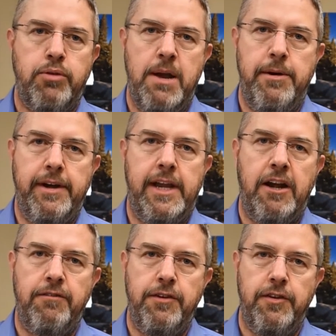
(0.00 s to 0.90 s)
primary
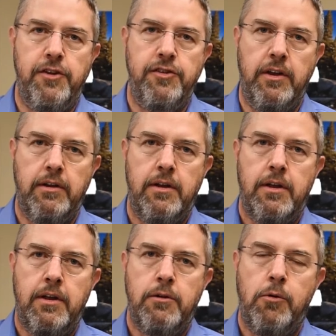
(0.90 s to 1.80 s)
care physician,
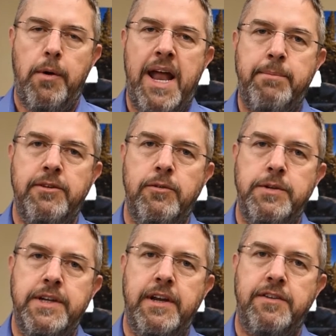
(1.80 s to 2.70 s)
well, what happens
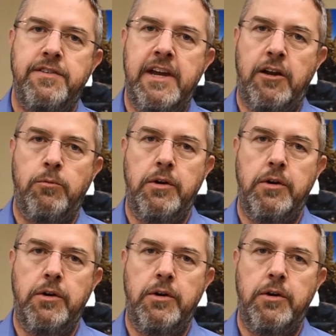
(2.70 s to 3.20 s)
when you get sick?